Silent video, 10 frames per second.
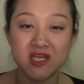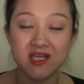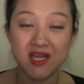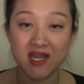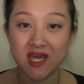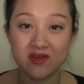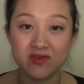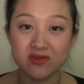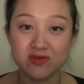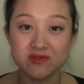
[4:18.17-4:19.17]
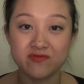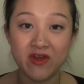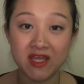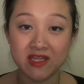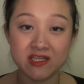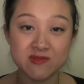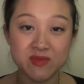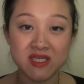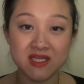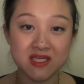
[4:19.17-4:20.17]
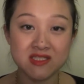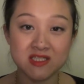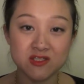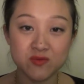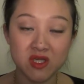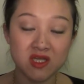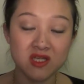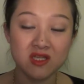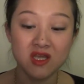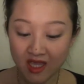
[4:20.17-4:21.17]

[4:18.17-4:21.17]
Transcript: and not having those fine lines being accentuated.